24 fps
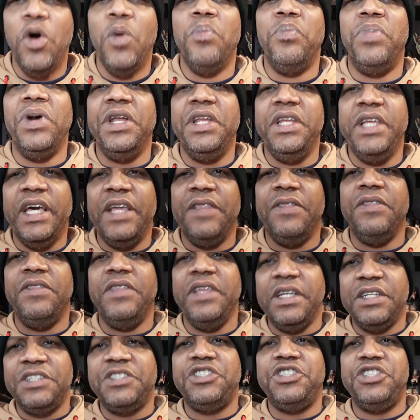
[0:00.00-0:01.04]
But yet,
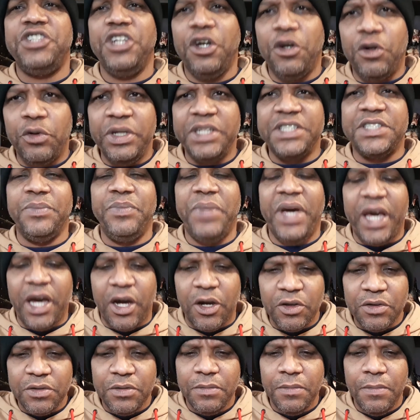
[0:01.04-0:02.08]
this show is
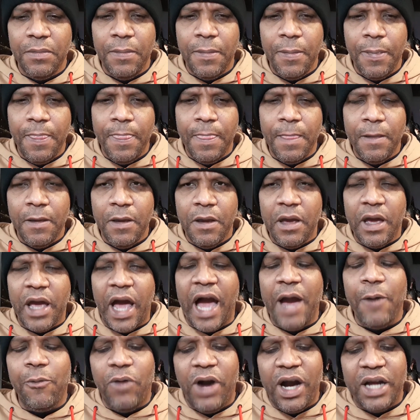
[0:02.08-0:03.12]
about.
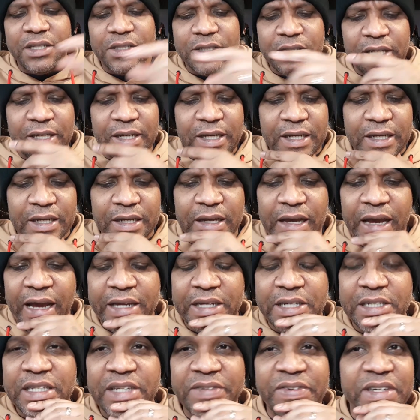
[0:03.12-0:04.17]
I watched, uh, I
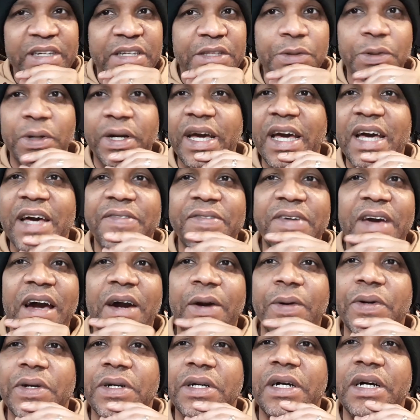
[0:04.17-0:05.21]
couldn't even get through a half
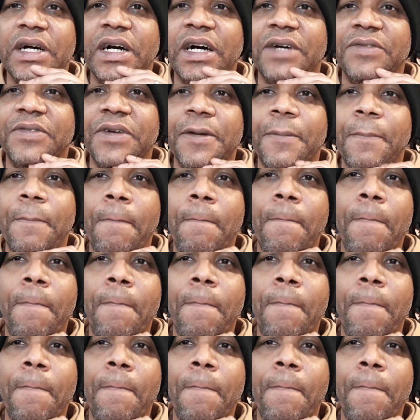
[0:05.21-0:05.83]
hour of it.